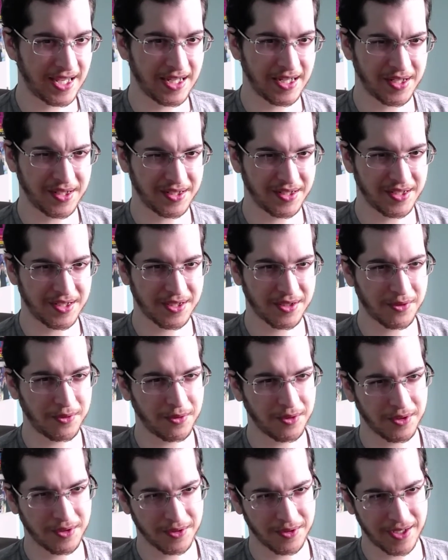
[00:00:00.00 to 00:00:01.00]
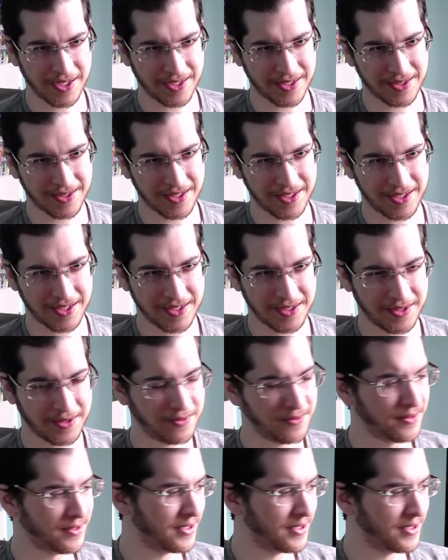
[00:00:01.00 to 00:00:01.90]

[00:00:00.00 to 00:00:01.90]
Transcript: out on Discord or anything, you know.